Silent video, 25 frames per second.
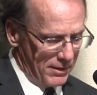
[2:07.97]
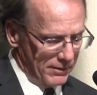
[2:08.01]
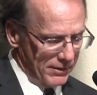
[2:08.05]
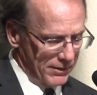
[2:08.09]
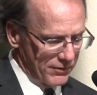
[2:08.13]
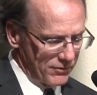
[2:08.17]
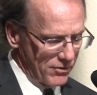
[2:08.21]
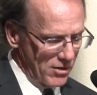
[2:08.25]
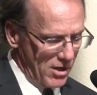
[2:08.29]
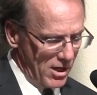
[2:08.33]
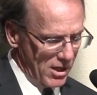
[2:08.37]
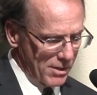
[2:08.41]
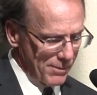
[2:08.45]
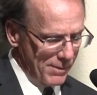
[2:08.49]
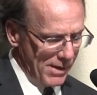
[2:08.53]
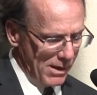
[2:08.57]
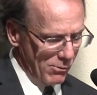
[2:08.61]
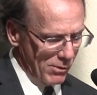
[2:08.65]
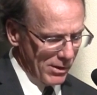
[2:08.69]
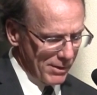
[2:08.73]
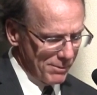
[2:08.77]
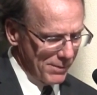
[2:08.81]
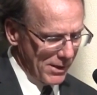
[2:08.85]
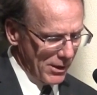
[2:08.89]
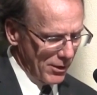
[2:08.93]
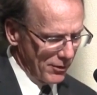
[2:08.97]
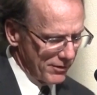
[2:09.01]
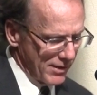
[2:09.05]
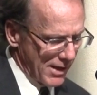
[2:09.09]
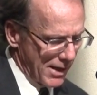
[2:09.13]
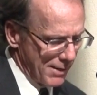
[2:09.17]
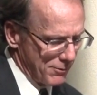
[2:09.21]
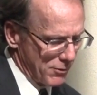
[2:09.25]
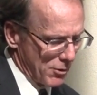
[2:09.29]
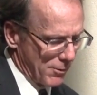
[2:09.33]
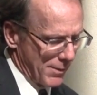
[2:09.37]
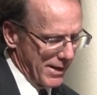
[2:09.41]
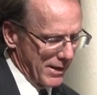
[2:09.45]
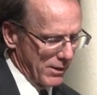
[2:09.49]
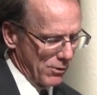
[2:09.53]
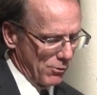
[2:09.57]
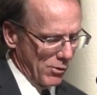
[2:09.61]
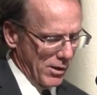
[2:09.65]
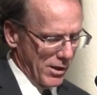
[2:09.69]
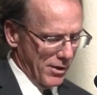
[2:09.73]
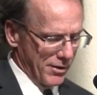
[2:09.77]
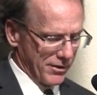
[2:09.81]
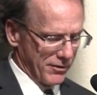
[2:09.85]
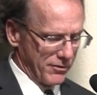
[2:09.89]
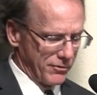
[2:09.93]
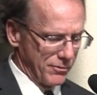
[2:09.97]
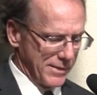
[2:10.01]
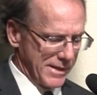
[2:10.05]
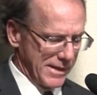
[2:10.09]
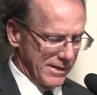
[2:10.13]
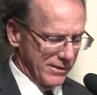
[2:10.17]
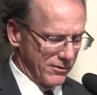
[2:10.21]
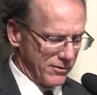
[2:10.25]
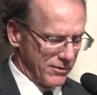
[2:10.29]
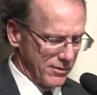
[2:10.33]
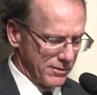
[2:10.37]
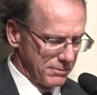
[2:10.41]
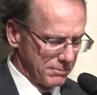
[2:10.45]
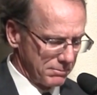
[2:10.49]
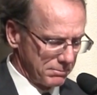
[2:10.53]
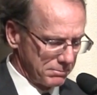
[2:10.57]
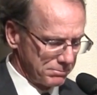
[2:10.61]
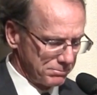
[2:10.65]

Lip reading: Let's talk about what maritime domain awareness means.